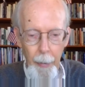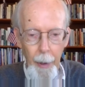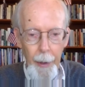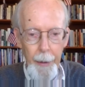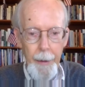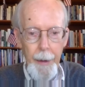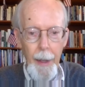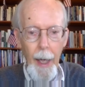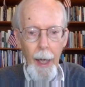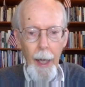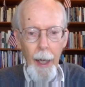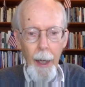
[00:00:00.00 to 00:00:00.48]
But
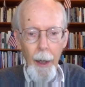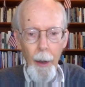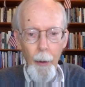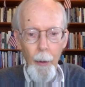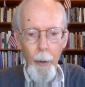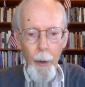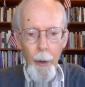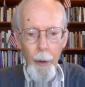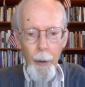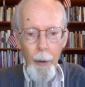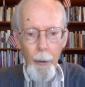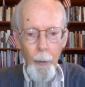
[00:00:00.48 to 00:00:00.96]

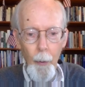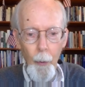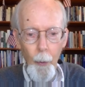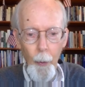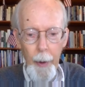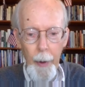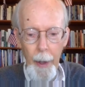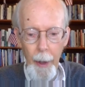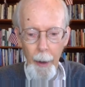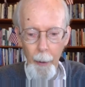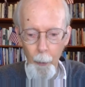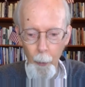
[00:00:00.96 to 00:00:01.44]
now
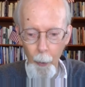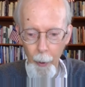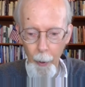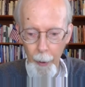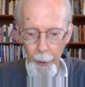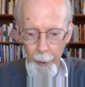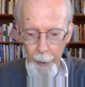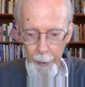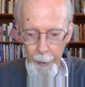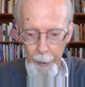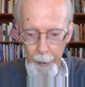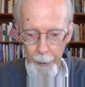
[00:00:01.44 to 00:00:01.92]
we are
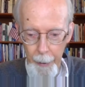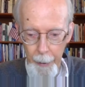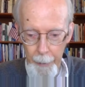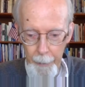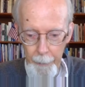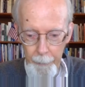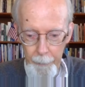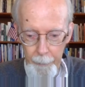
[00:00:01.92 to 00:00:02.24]
worried.